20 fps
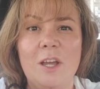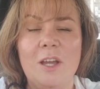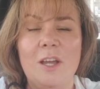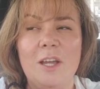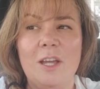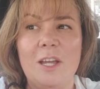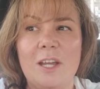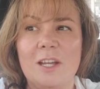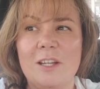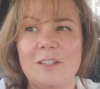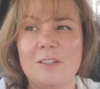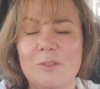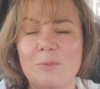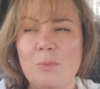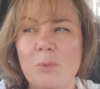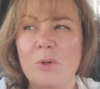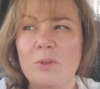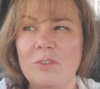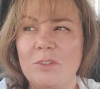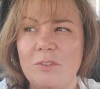And
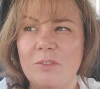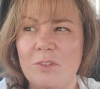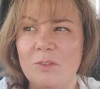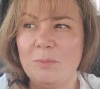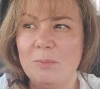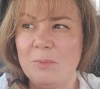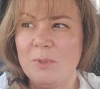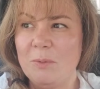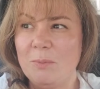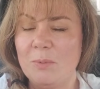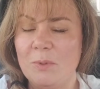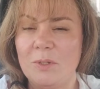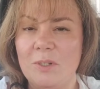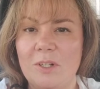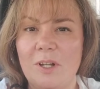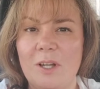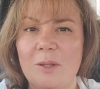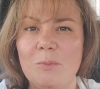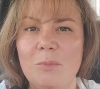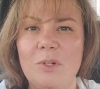most of the people,
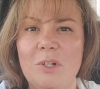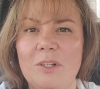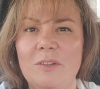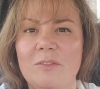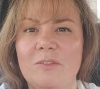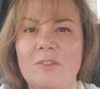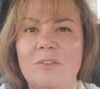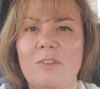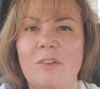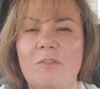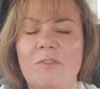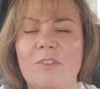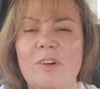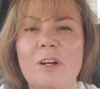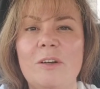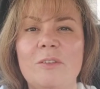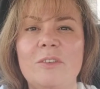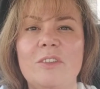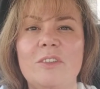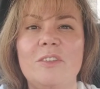I believe, we
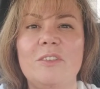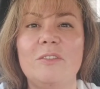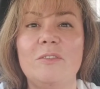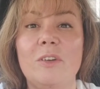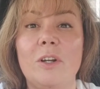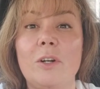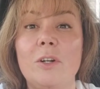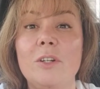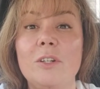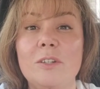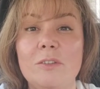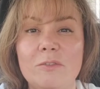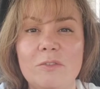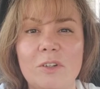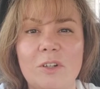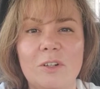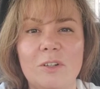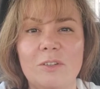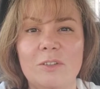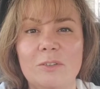found this very
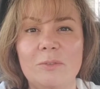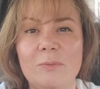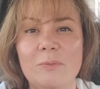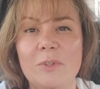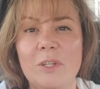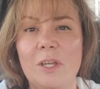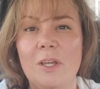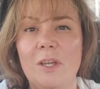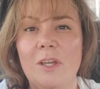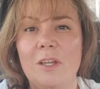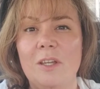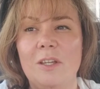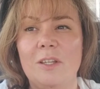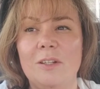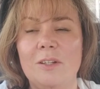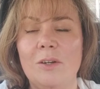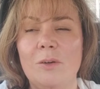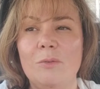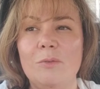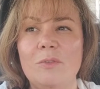difficult.
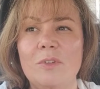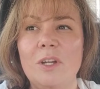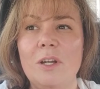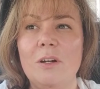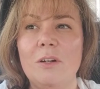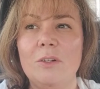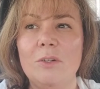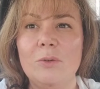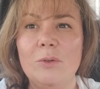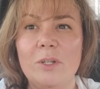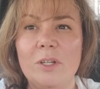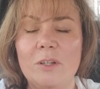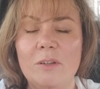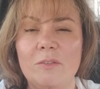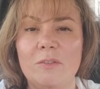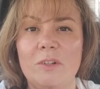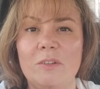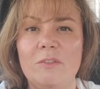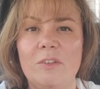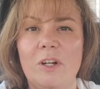When
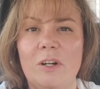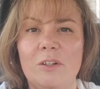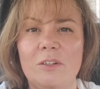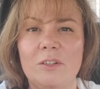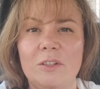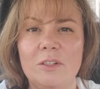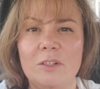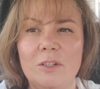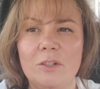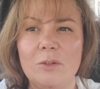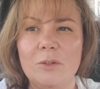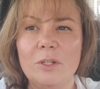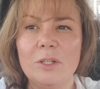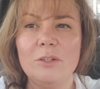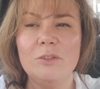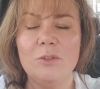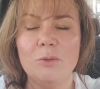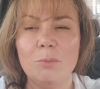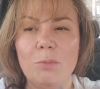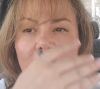we're
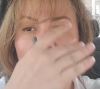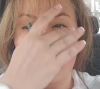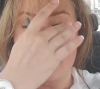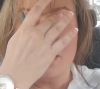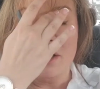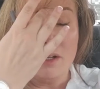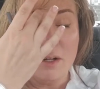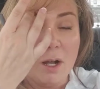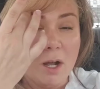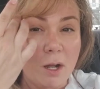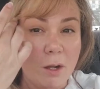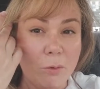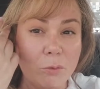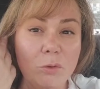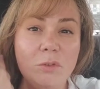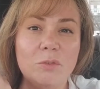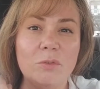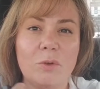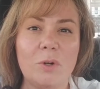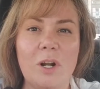looking to buy a
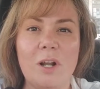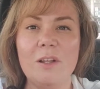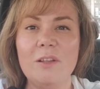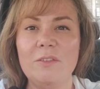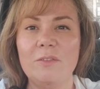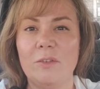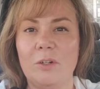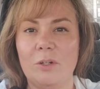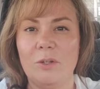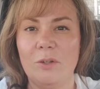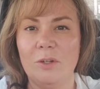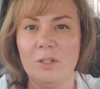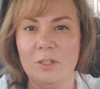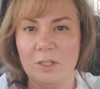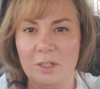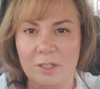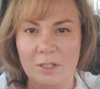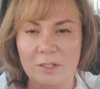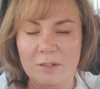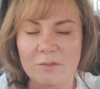house for us where we're
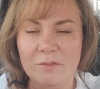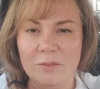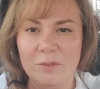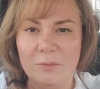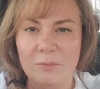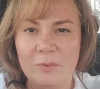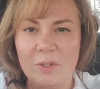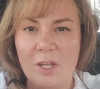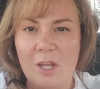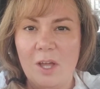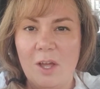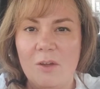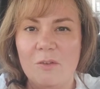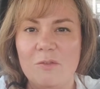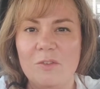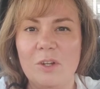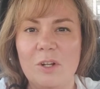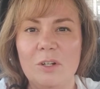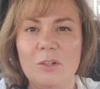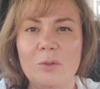gonna live,
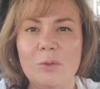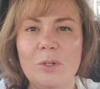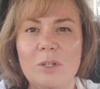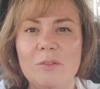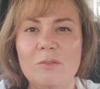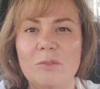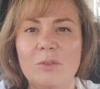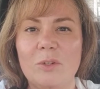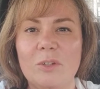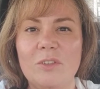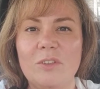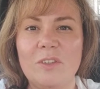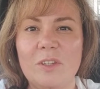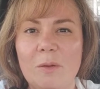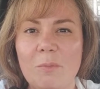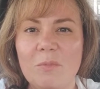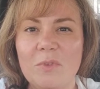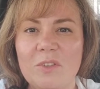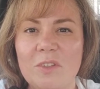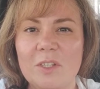we are looking for
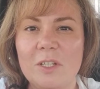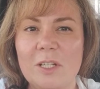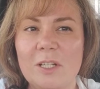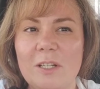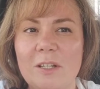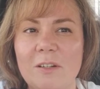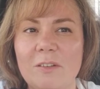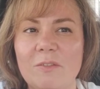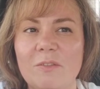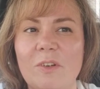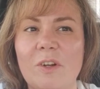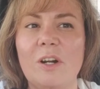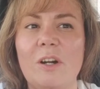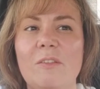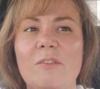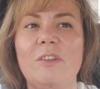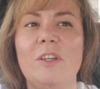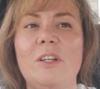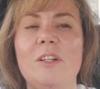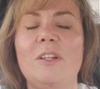something
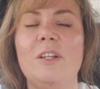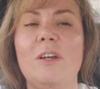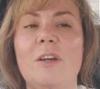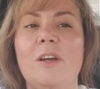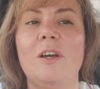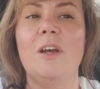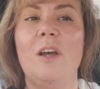where we're gonna